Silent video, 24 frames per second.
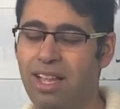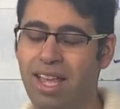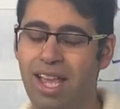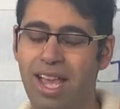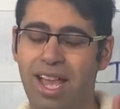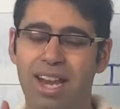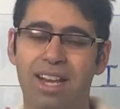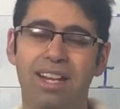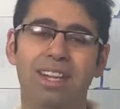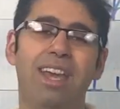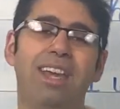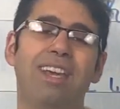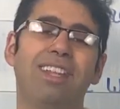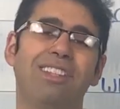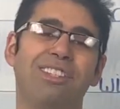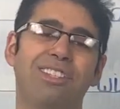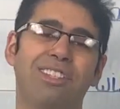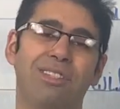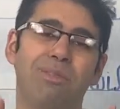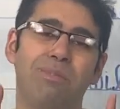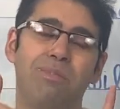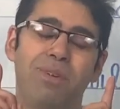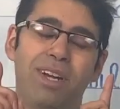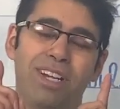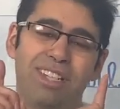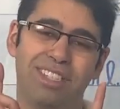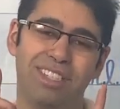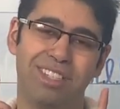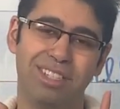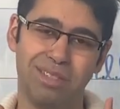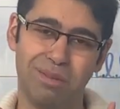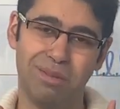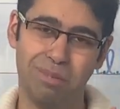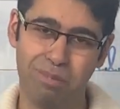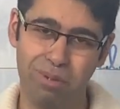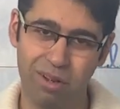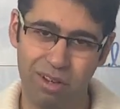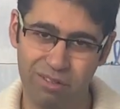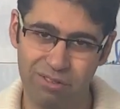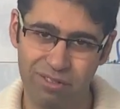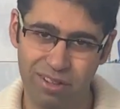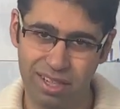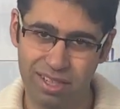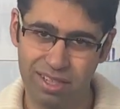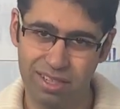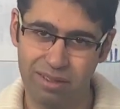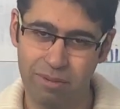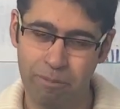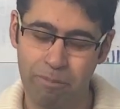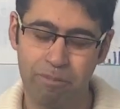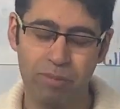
and hence the present perfect.